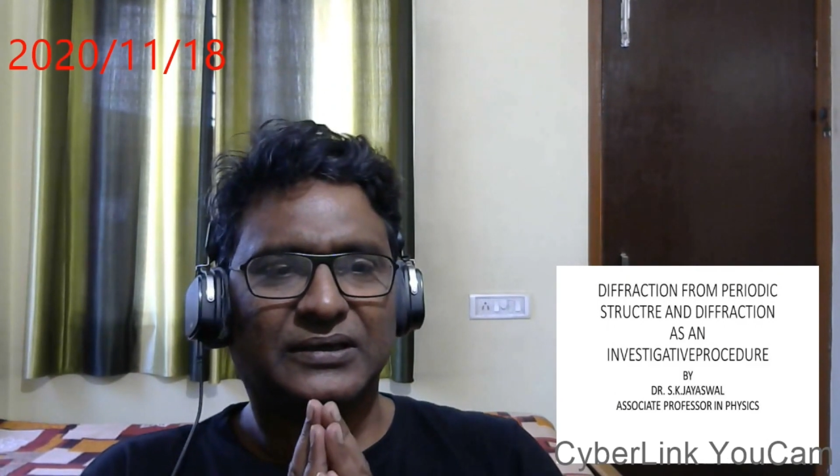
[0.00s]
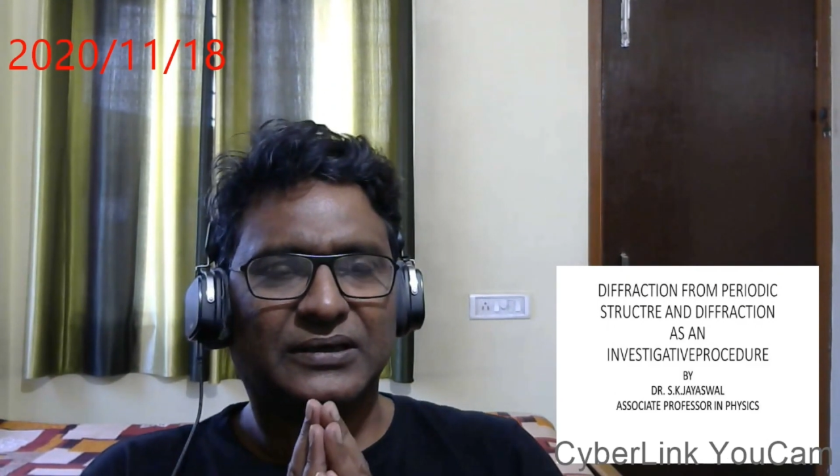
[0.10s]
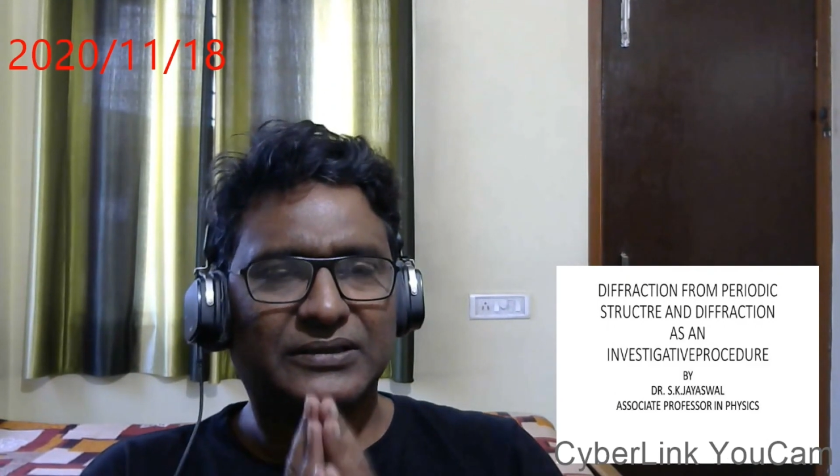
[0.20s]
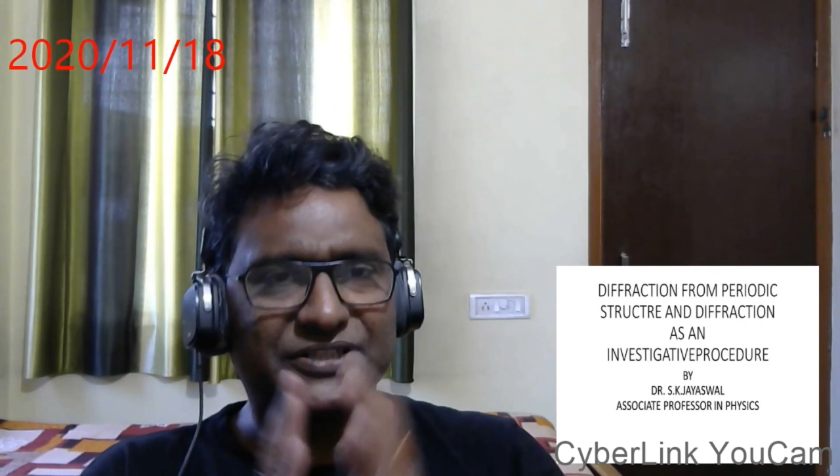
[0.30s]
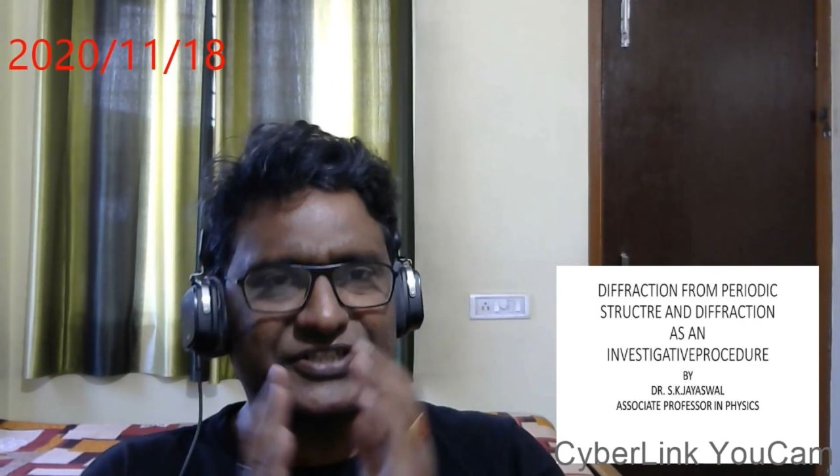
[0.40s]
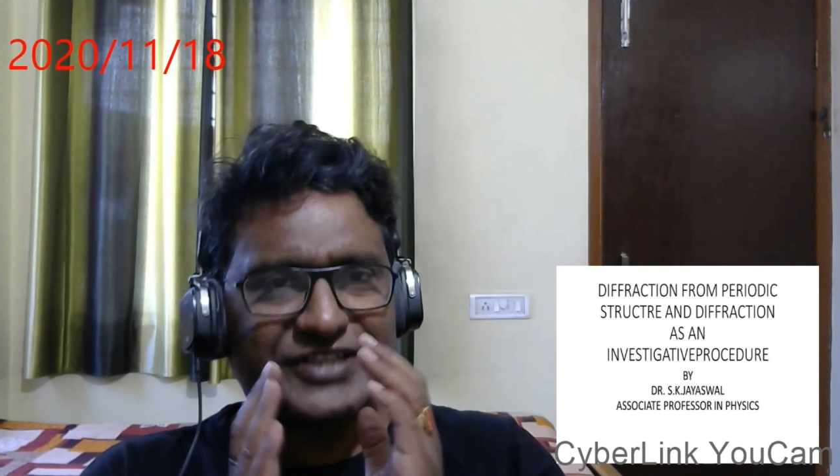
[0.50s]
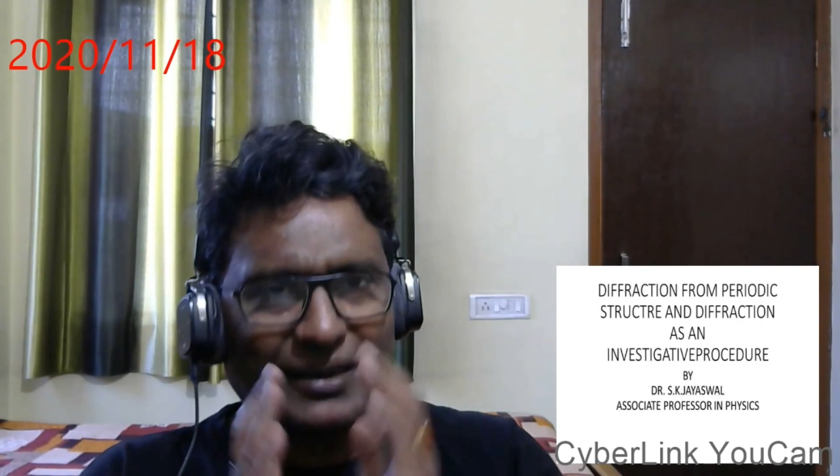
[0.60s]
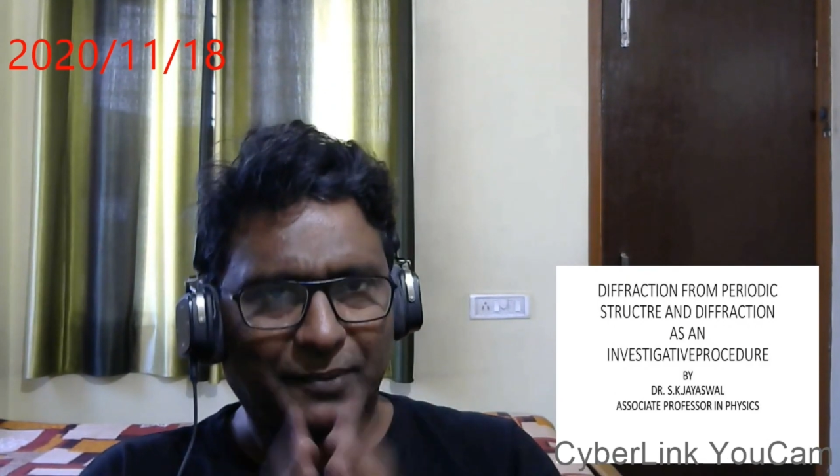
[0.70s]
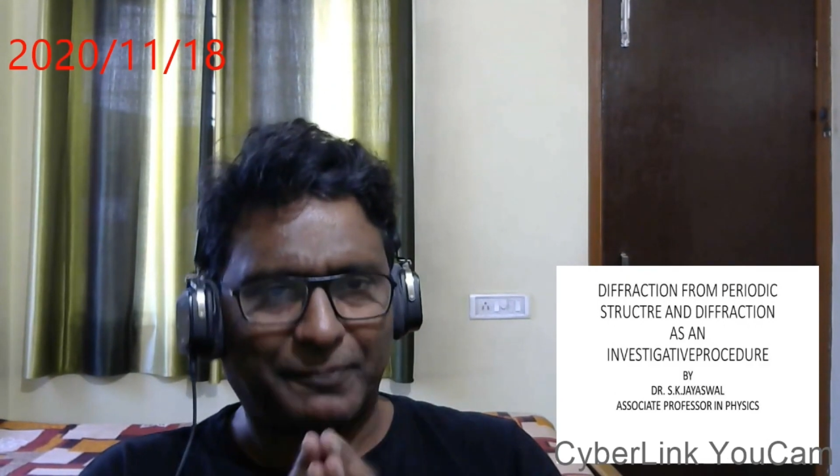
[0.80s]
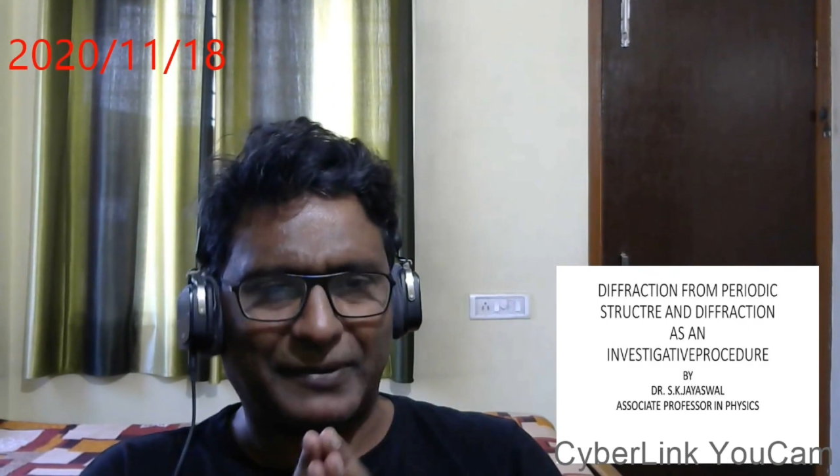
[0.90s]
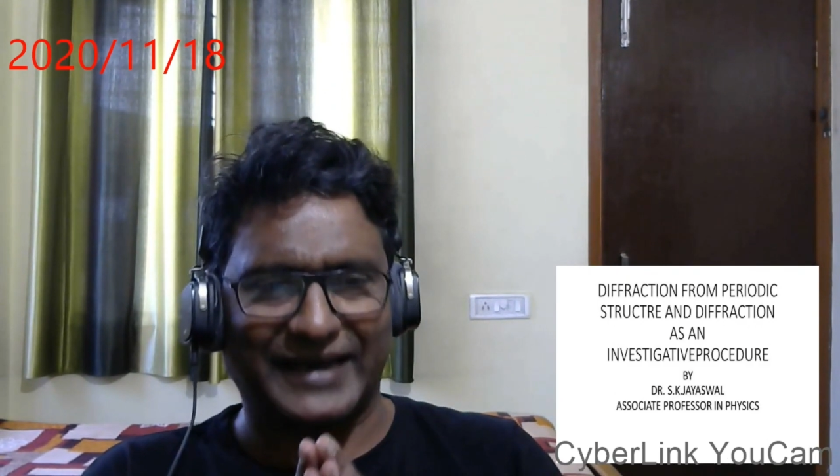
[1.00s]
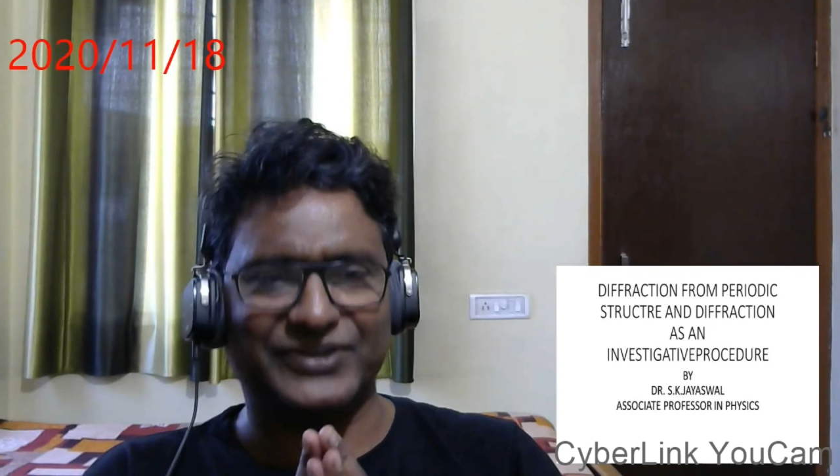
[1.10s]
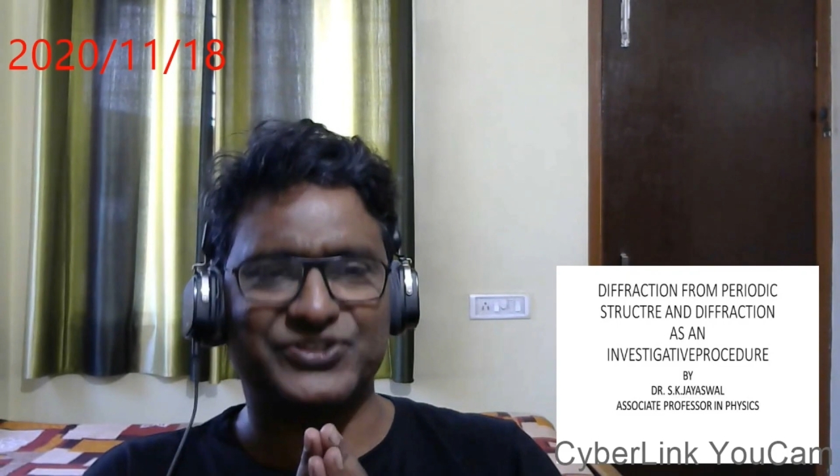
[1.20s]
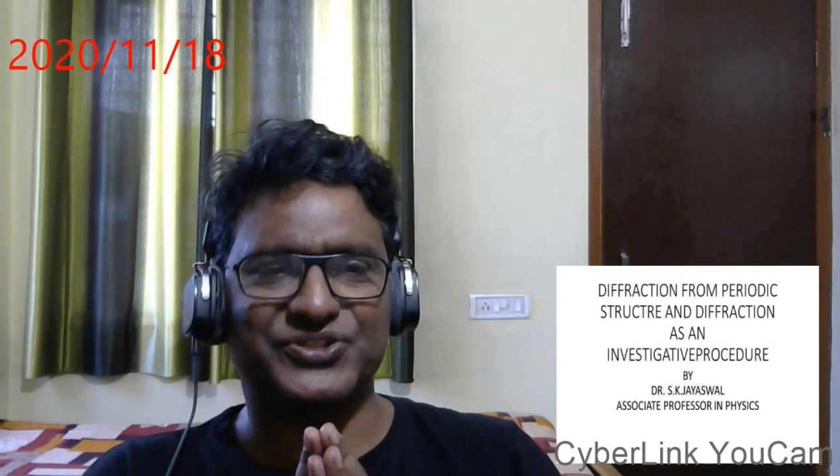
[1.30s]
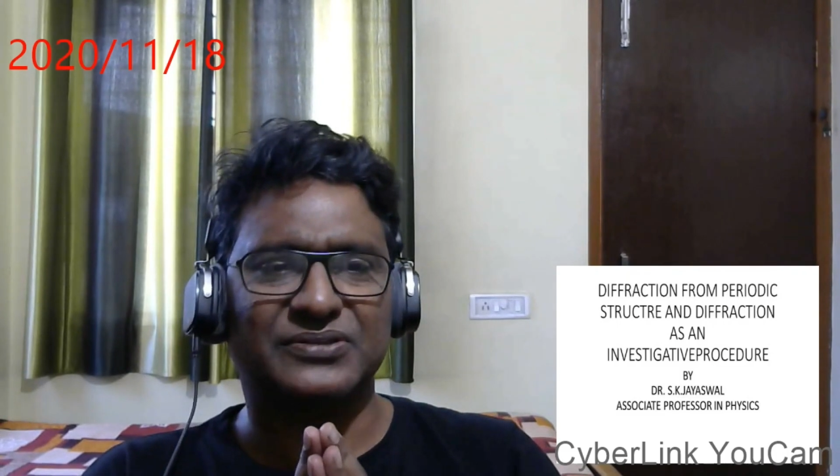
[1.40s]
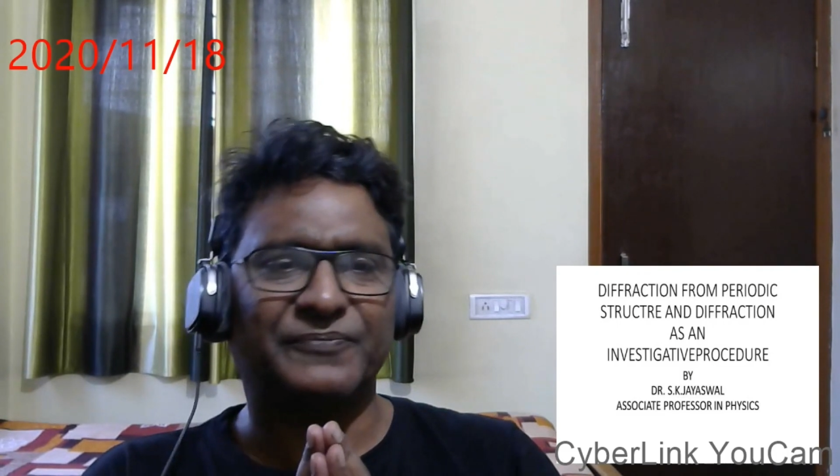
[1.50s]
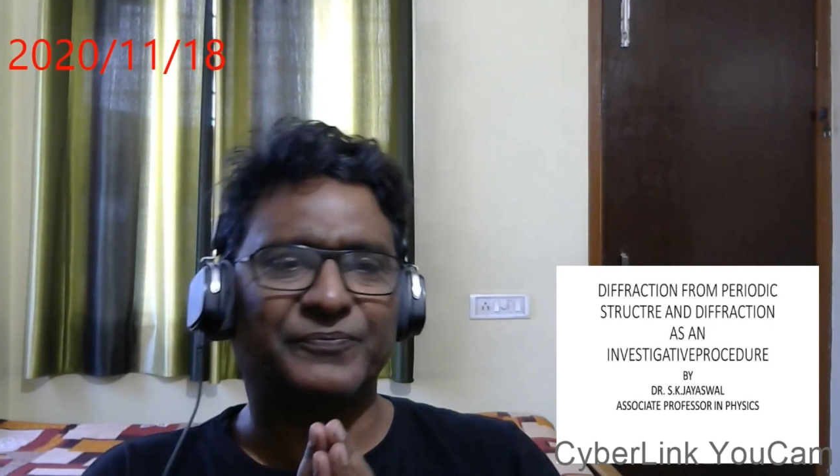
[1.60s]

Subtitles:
The same applies